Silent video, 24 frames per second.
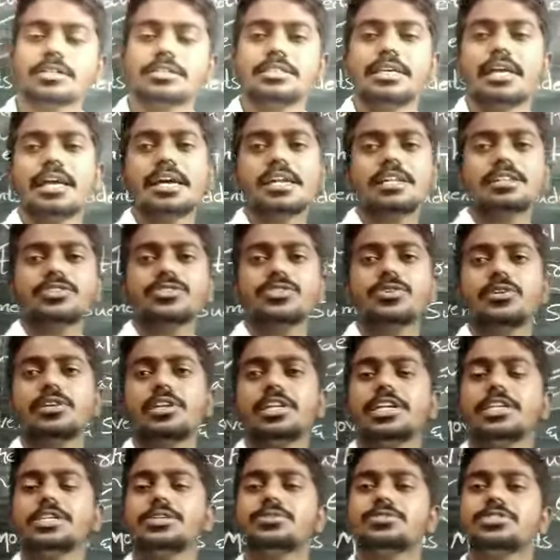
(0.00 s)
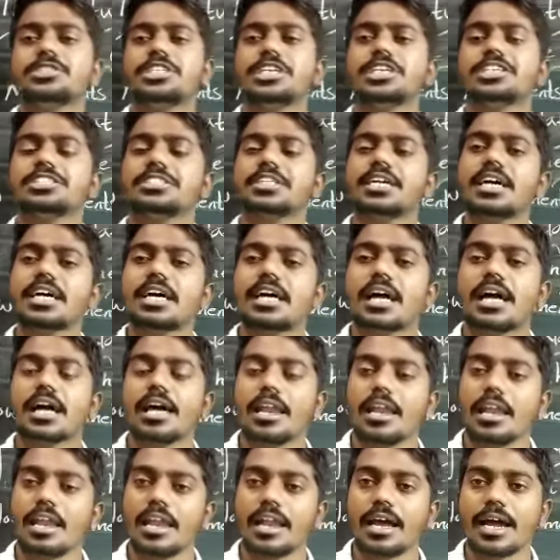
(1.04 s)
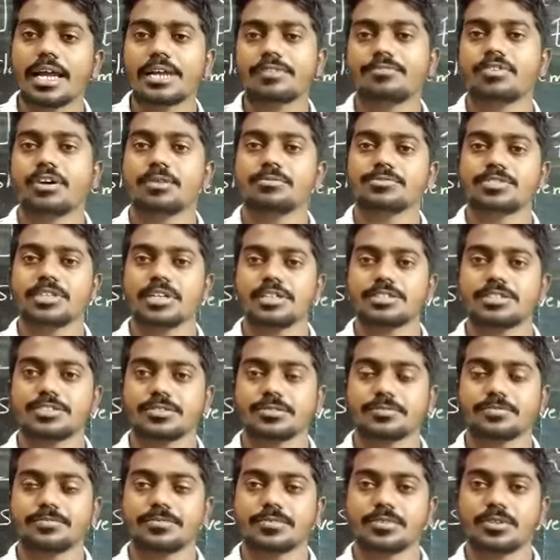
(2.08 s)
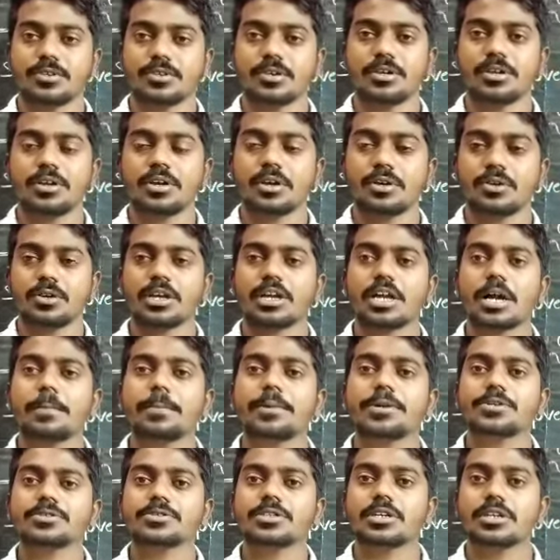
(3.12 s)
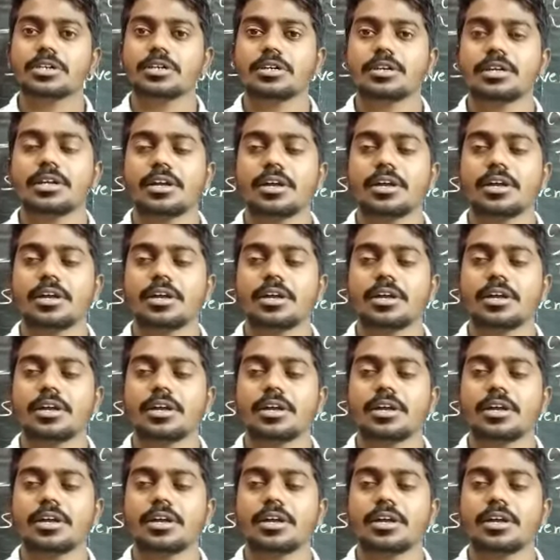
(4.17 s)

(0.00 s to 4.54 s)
they also lead to change the landforms also. Okay, coming to the